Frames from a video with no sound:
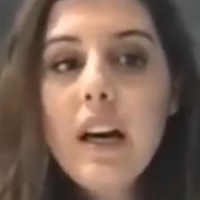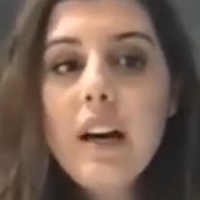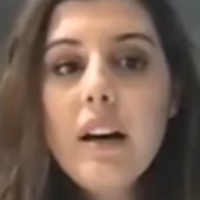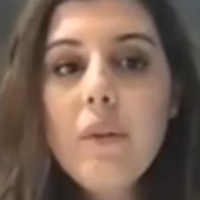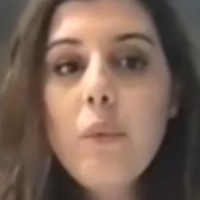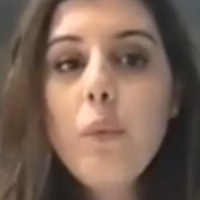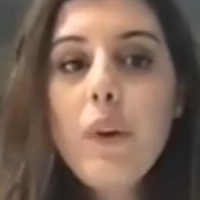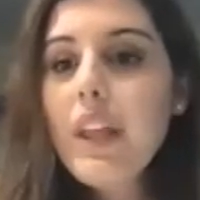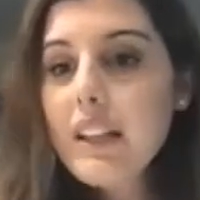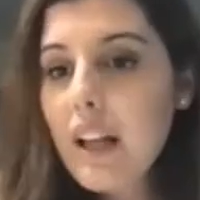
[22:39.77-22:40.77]
with
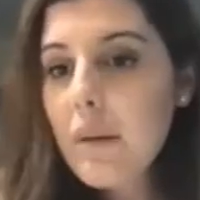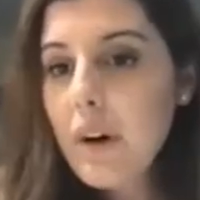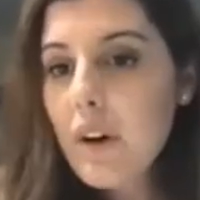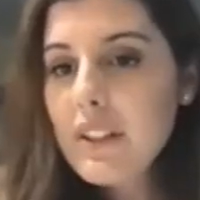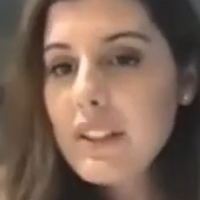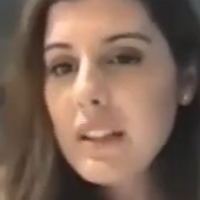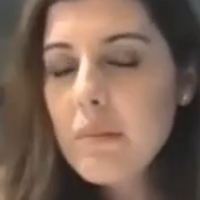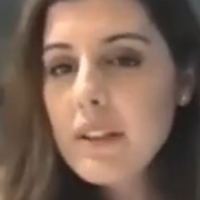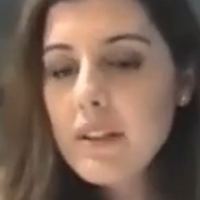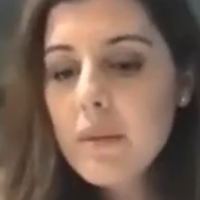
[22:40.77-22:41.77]
that amount of
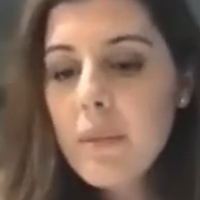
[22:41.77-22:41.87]
astigmatism?